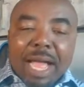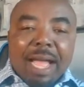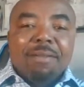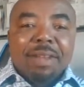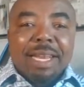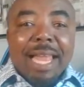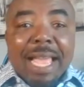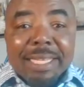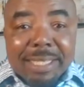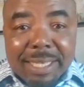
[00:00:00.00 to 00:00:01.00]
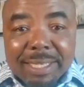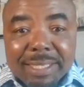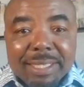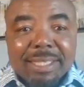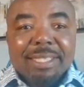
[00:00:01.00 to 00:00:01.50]
I have a
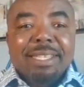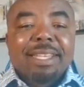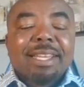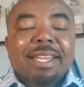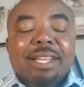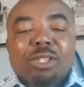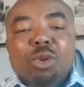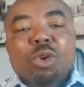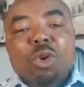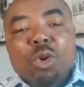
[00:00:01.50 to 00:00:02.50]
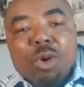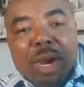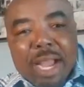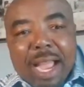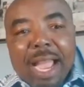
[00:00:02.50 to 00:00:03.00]
license to go
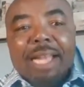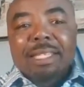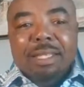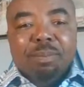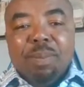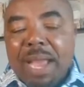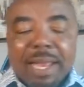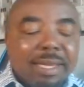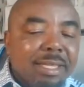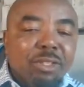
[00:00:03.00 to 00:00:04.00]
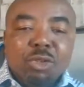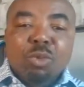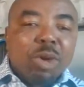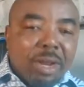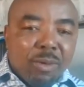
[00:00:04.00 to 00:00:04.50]
and spend and do
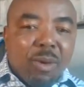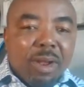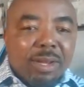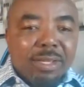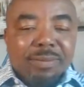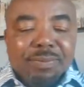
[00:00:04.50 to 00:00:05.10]
what I want.